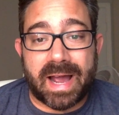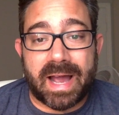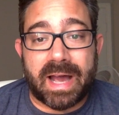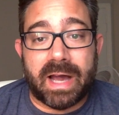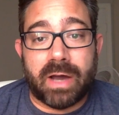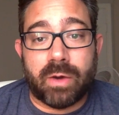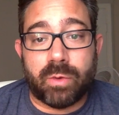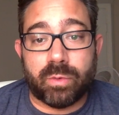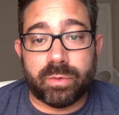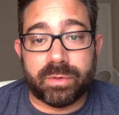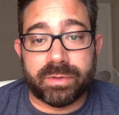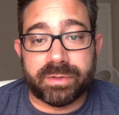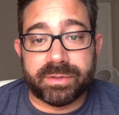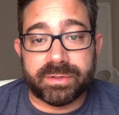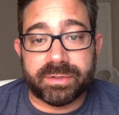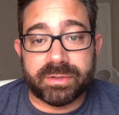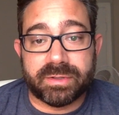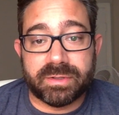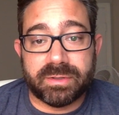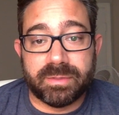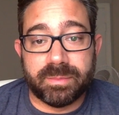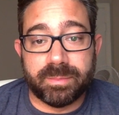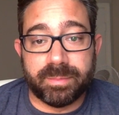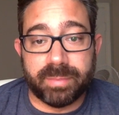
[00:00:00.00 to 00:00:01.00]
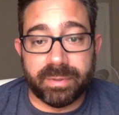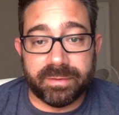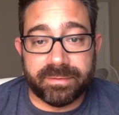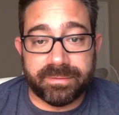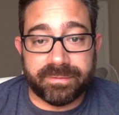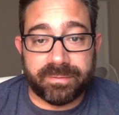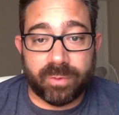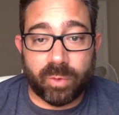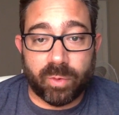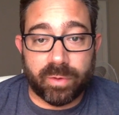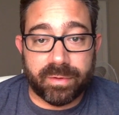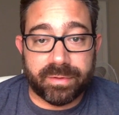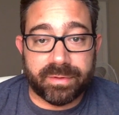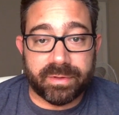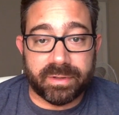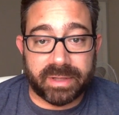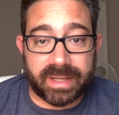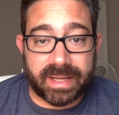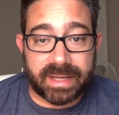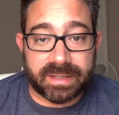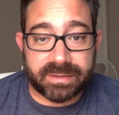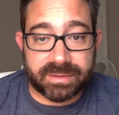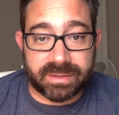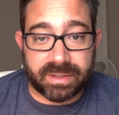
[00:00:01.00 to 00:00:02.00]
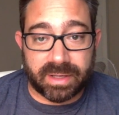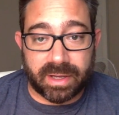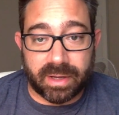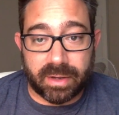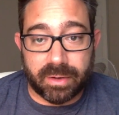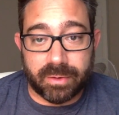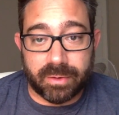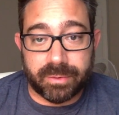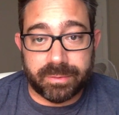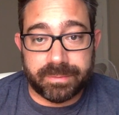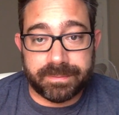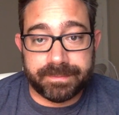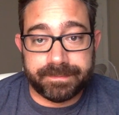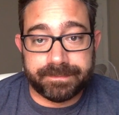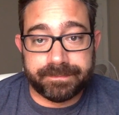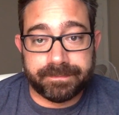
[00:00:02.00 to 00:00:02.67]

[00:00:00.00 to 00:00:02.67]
hours before the Lectio,